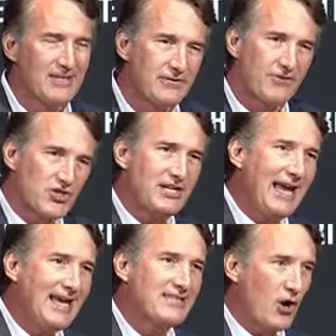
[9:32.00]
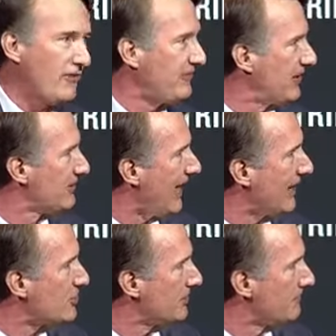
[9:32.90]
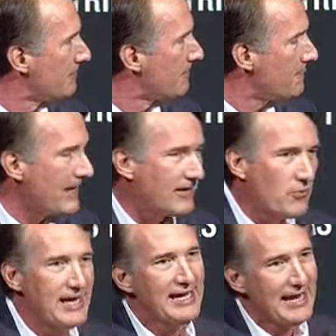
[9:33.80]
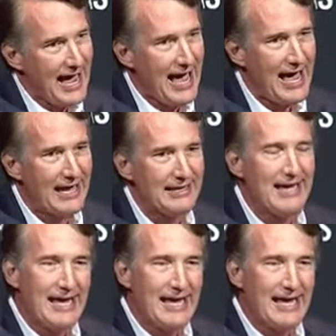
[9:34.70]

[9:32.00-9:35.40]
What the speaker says: See, Virginia has an off-year election, and we had had